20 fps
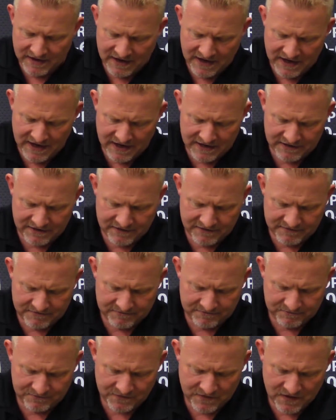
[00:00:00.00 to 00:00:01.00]
And
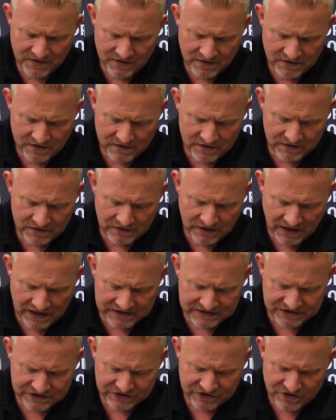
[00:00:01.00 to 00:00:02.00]

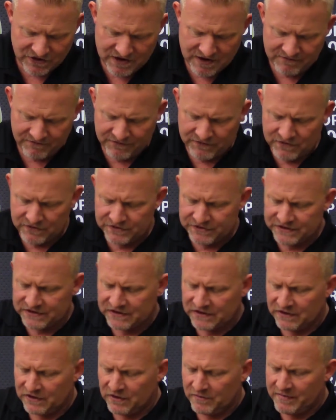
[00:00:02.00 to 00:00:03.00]
I stir it up for
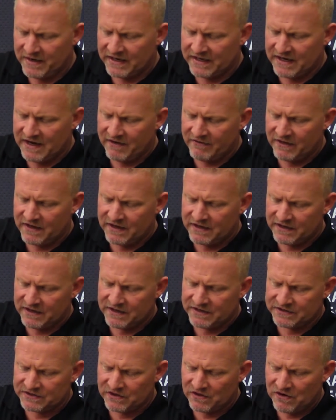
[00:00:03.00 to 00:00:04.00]
just a little bit, get everything to
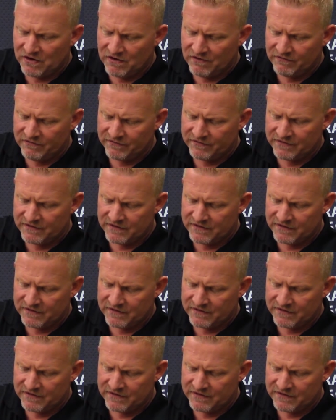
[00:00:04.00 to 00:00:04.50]
dissolve.